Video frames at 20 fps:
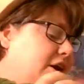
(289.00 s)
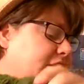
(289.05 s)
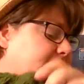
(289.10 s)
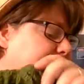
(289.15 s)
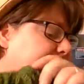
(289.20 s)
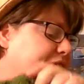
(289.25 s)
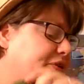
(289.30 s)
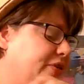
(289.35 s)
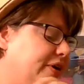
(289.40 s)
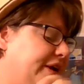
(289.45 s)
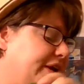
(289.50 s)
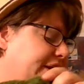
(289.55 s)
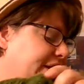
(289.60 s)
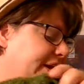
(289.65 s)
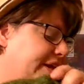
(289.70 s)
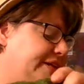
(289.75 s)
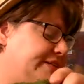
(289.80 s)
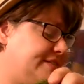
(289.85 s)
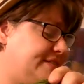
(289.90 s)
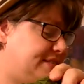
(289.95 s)
Oh, and
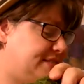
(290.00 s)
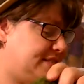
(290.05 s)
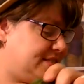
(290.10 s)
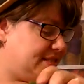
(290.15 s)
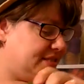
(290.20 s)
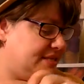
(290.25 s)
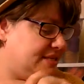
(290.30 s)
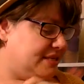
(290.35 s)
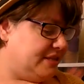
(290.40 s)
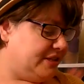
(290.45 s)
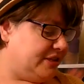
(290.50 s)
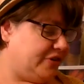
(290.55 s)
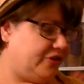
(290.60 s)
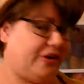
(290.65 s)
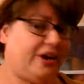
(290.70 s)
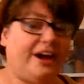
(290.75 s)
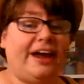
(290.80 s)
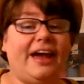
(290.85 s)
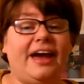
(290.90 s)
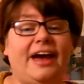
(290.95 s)
the
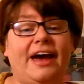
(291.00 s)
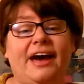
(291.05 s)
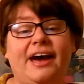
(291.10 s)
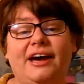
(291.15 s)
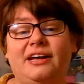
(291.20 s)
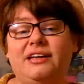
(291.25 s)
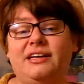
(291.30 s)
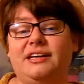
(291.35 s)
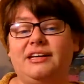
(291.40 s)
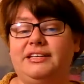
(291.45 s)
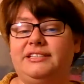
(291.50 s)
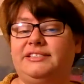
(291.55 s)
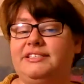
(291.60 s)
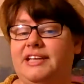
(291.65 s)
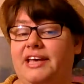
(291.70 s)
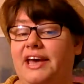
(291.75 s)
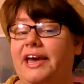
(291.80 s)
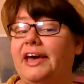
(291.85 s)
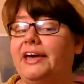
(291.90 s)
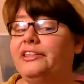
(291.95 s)
gray hat is
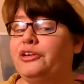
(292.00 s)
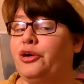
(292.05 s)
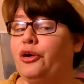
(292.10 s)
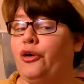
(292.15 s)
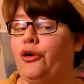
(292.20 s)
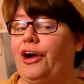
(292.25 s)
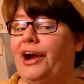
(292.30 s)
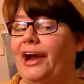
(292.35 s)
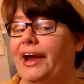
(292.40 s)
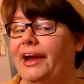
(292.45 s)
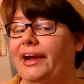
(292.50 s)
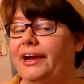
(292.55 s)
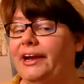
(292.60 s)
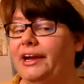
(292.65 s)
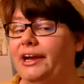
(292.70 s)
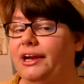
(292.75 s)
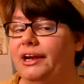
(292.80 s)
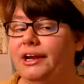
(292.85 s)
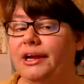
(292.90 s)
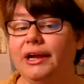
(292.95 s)
a heather gray
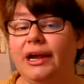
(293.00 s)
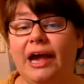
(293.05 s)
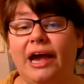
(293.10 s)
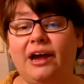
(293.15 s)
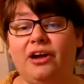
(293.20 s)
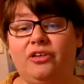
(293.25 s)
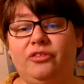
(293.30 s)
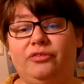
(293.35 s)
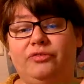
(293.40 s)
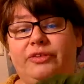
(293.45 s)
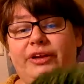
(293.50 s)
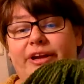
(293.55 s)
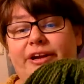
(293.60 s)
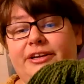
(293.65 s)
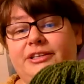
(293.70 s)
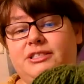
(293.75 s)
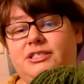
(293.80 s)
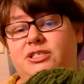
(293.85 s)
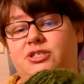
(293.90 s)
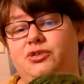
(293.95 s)
out of
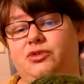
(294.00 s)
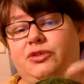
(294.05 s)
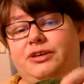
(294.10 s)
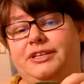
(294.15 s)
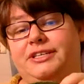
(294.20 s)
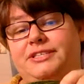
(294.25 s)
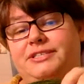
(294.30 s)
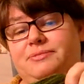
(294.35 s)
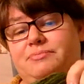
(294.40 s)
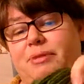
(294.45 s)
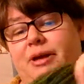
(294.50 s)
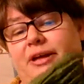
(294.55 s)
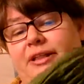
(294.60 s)
Vanna's Choice by